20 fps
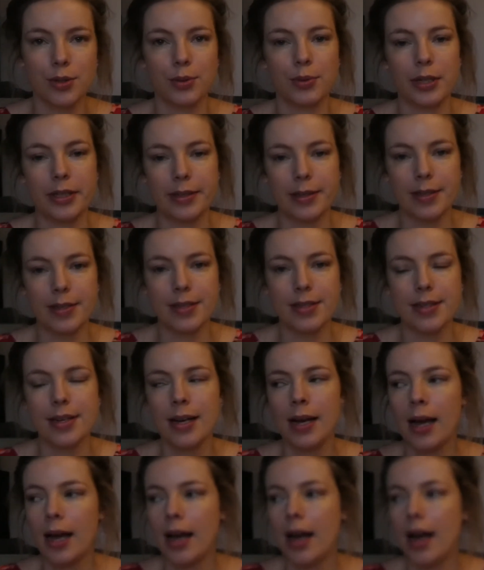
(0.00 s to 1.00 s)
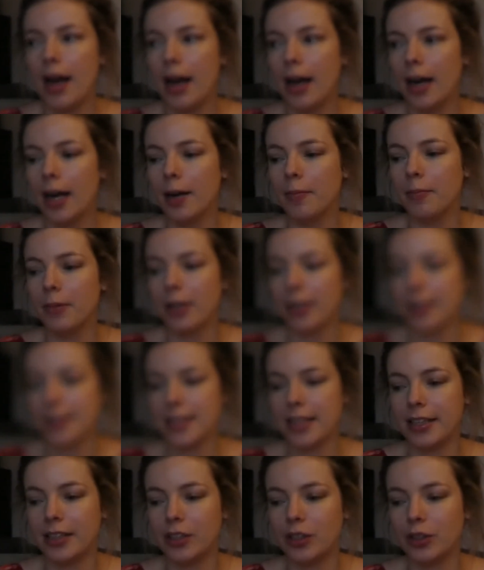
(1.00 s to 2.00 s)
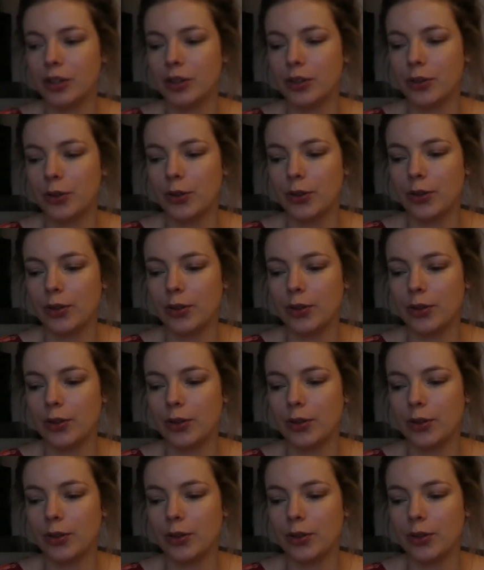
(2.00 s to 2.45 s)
ones until,